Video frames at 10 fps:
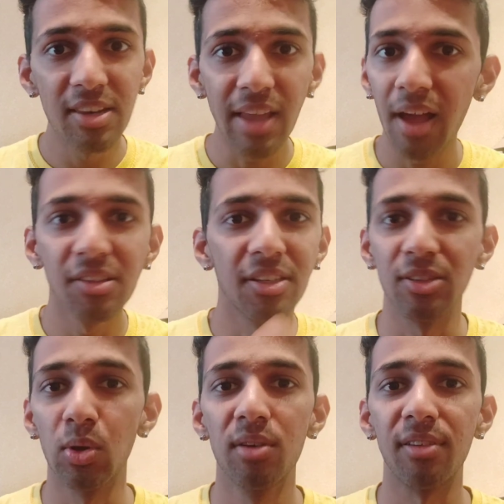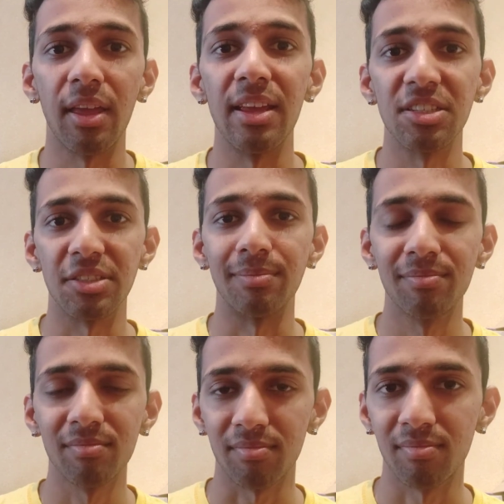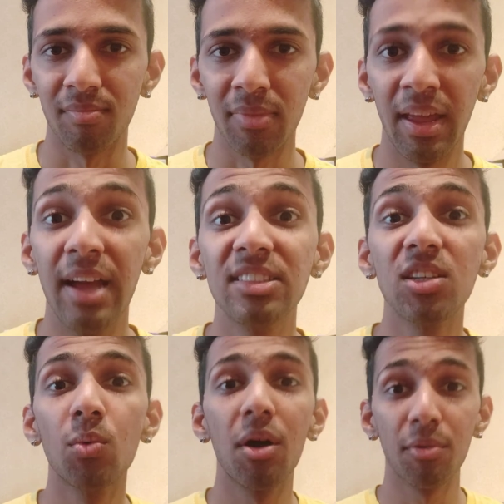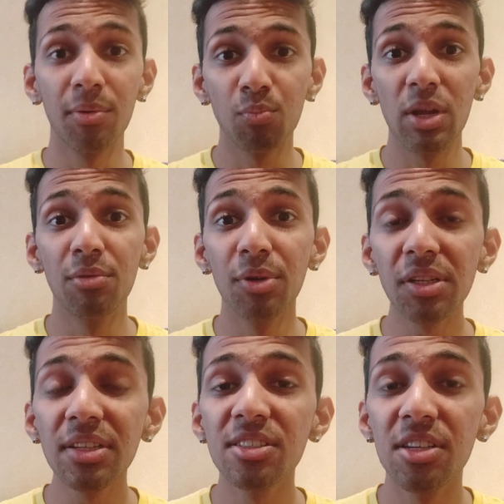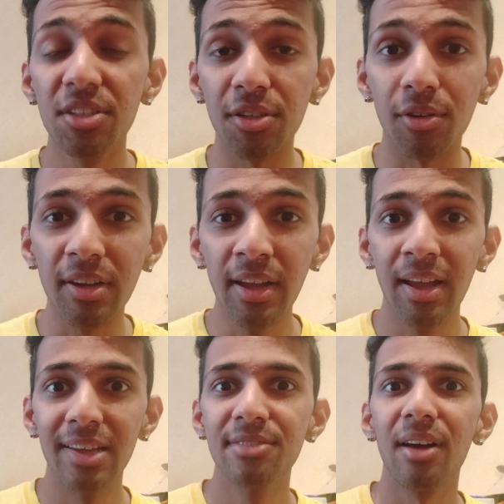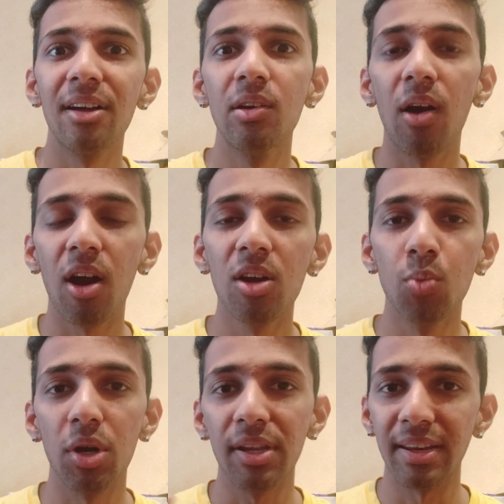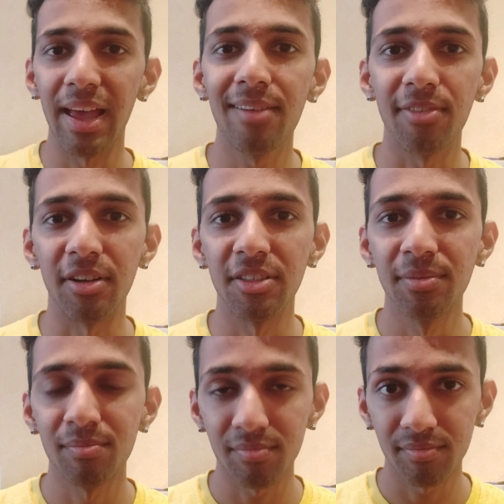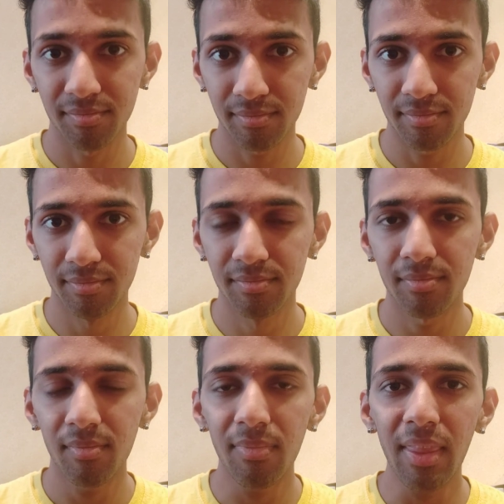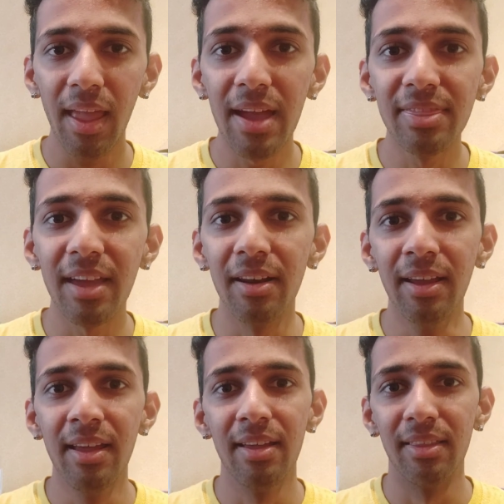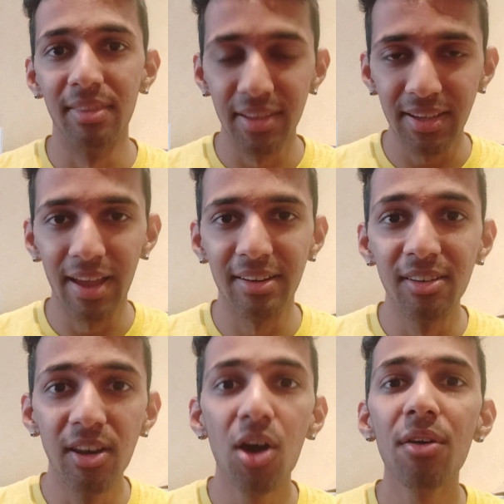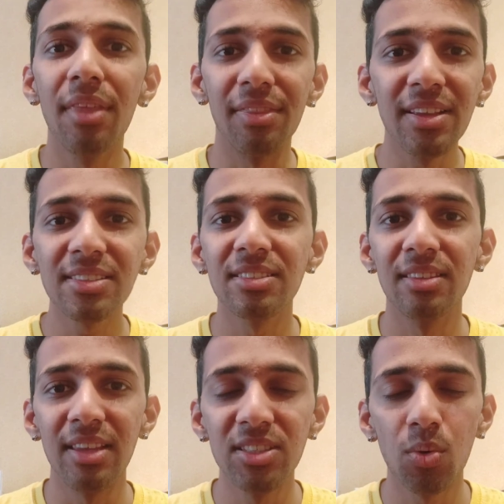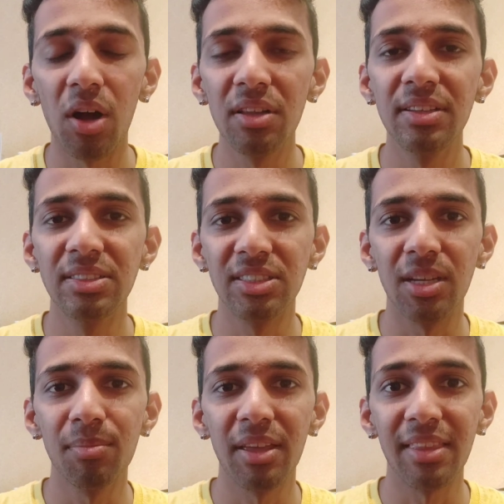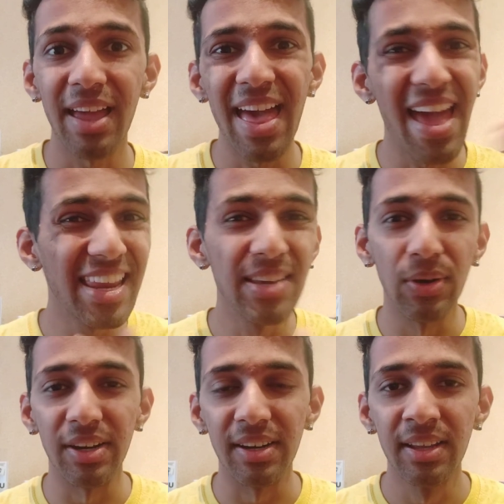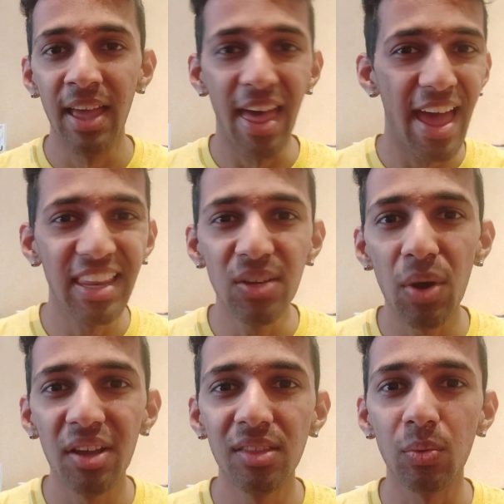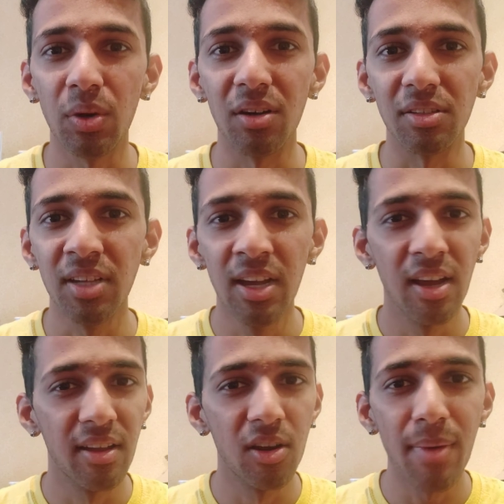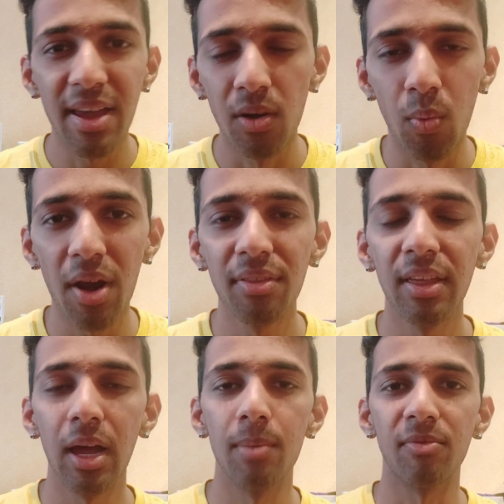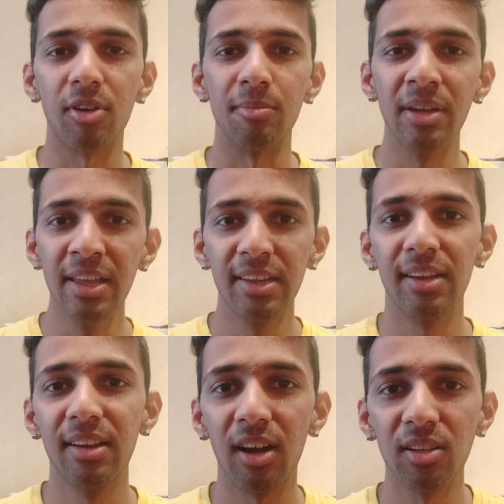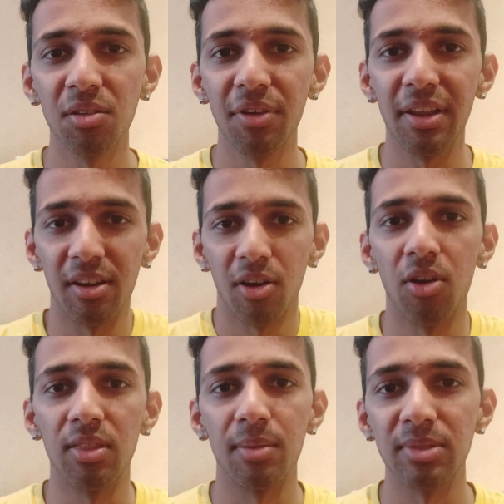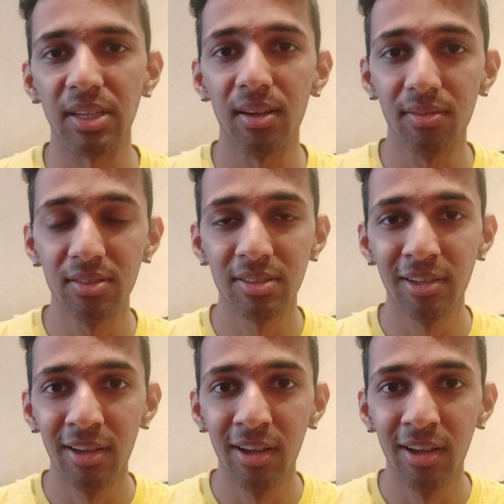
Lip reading: talent glorification. And so what we really should do is value hard work and effort. And know that these qualities are something that anyone, anywhere in the world, no matter where they come from, can cultivate and grow in themselves.